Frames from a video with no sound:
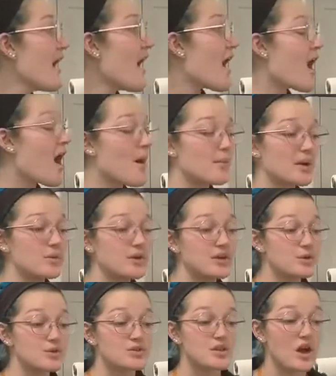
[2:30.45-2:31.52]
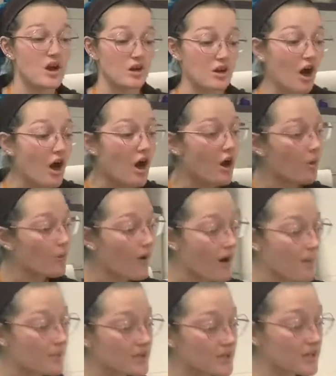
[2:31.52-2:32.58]
Um, and we use our cone
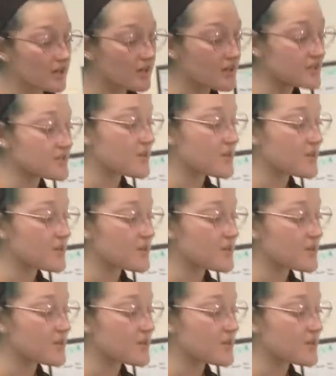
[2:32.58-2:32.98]
wobblers.